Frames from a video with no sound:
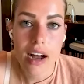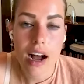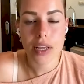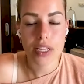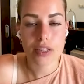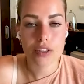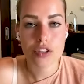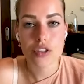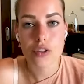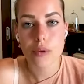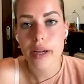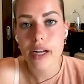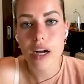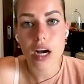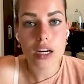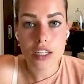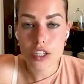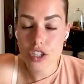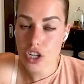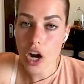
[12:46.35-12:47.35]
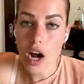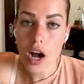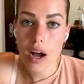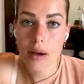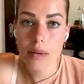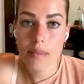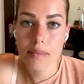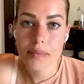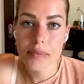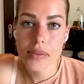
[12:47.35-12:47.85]
And so I got a
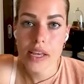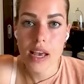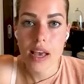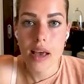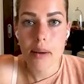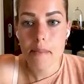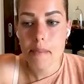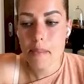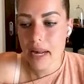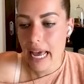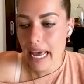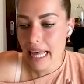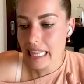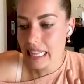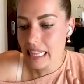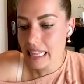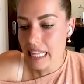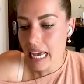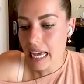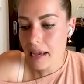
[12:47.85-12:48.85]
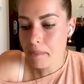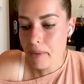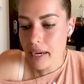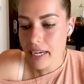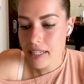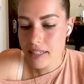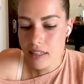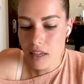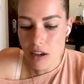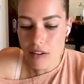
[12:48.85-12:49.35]
job, but I let
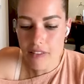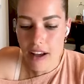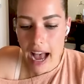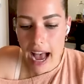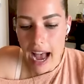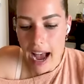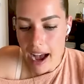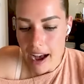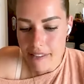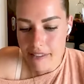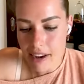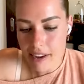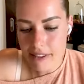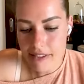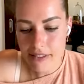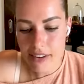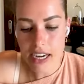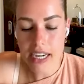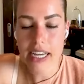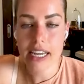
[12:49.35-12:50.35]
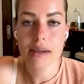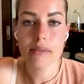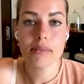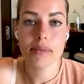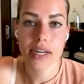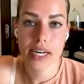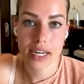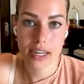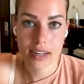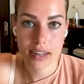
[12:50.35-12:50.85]
myself have a fucking
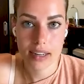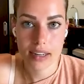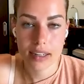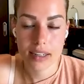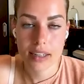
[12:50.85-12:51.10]
break.